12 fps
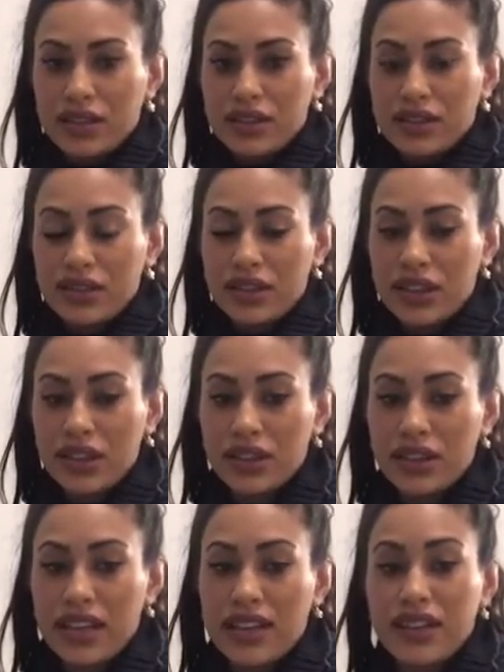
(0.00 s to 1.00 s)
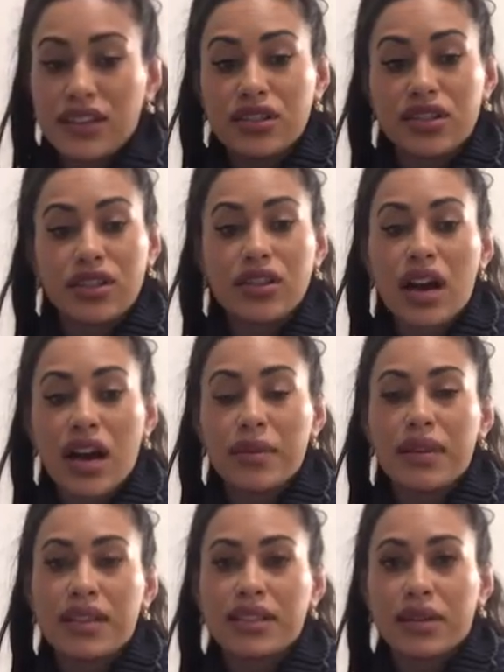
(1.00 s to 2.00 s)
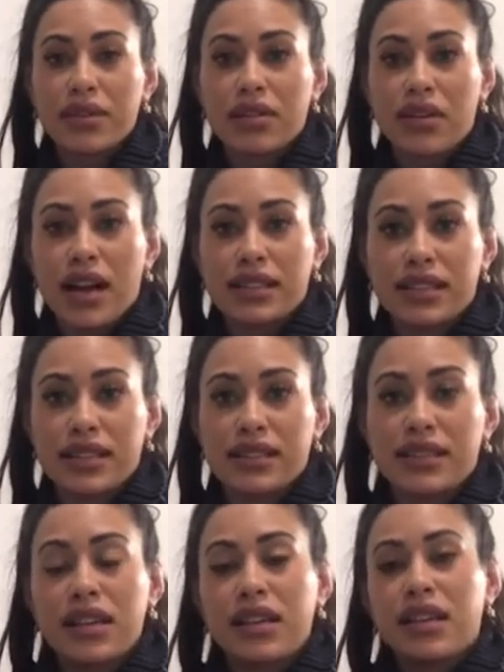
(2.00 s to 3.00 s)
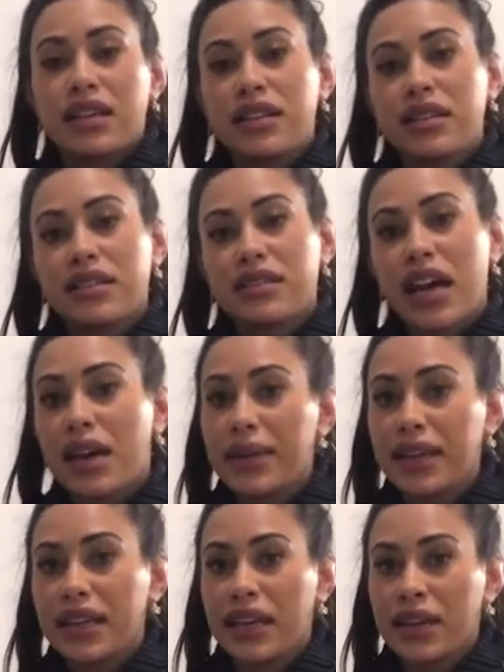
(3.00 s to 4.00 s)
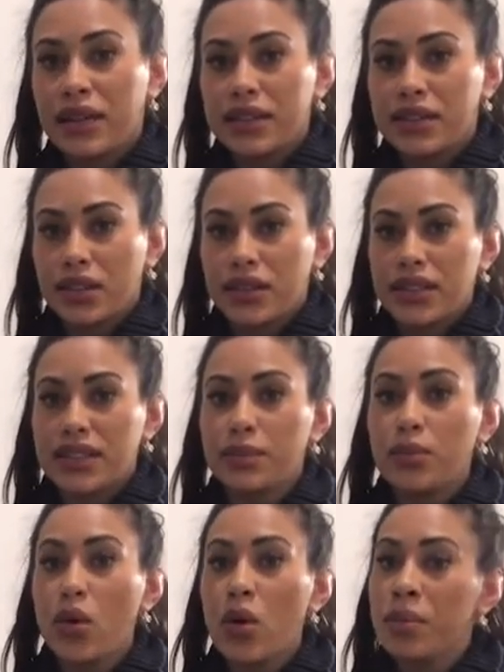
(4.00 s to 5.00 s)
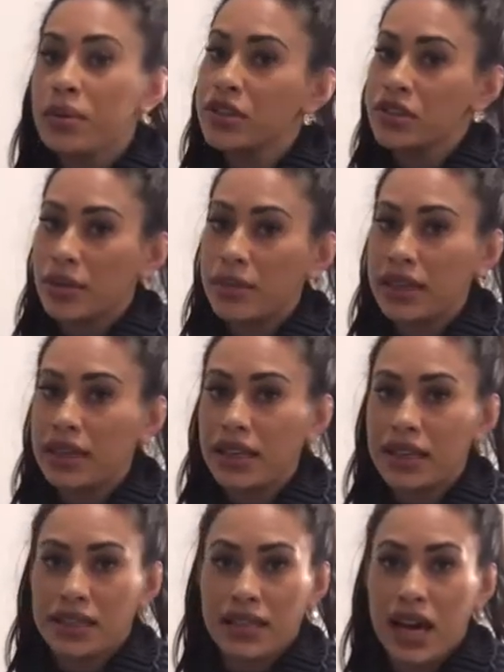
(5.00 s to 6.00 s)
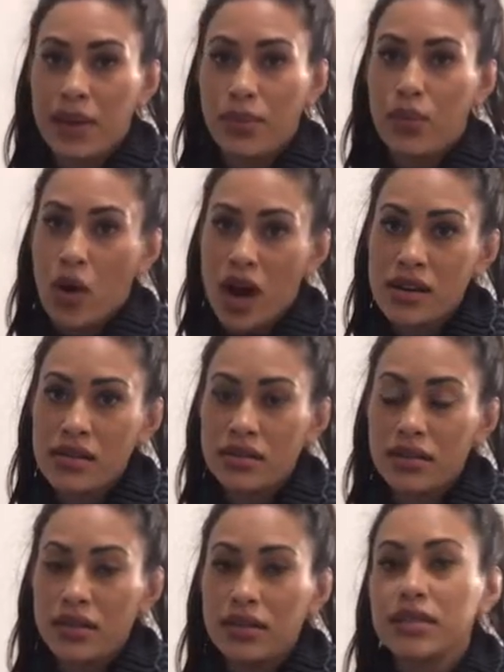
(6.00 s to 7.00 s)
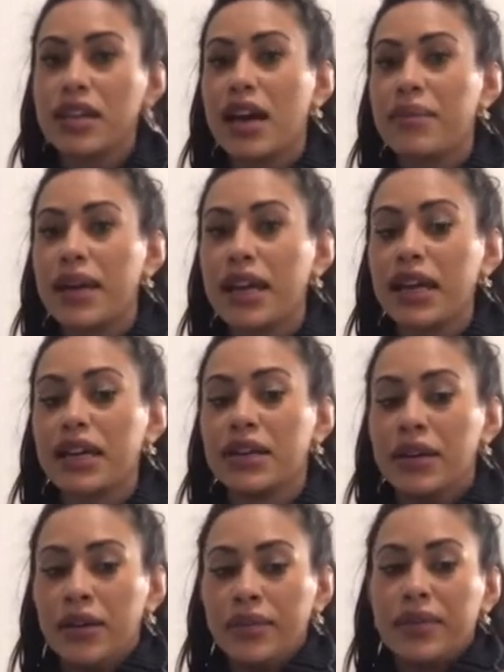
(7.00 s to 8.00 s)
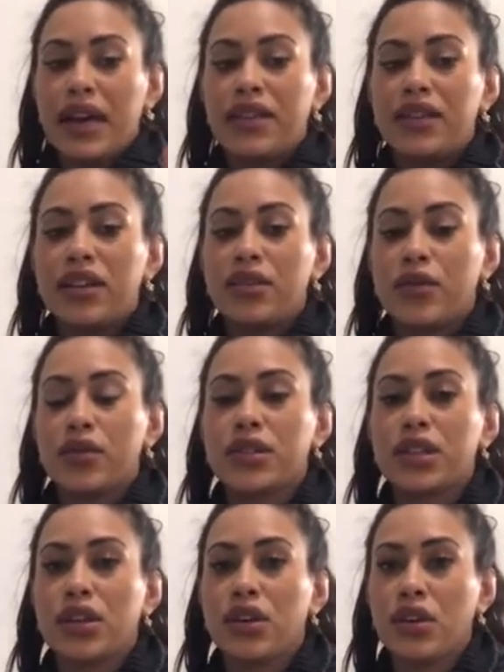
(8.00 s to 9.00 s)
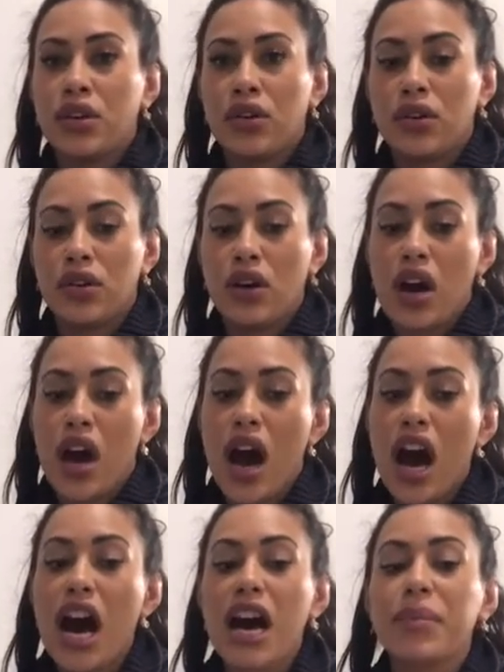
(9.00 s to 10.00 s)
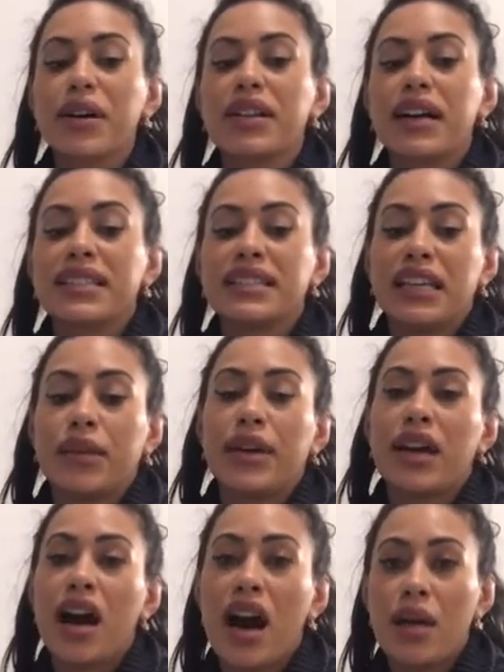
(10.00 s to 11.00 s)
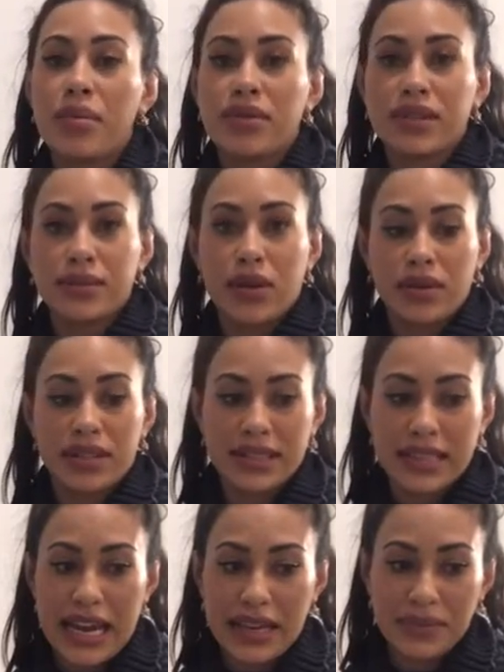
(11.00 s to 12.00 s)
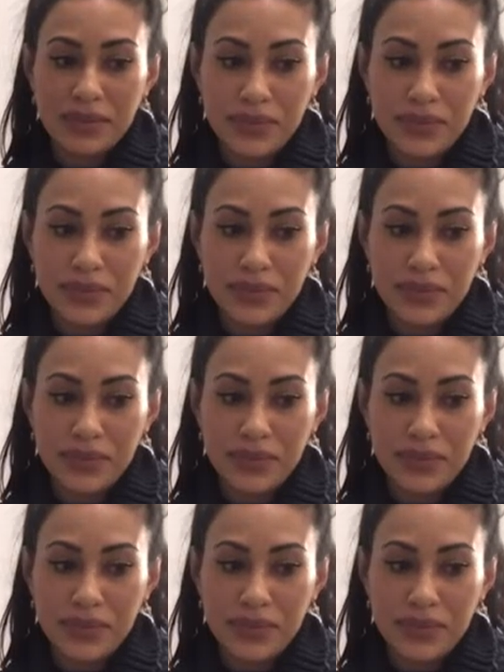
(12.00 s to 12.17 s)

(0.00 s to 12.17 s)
So yeah, they're the two hypoglycemic crises. Diabetic ketoacidosis, more predominant in a type 1 diabetic, and then you've also got your hyperglycemic hyperosmolar state.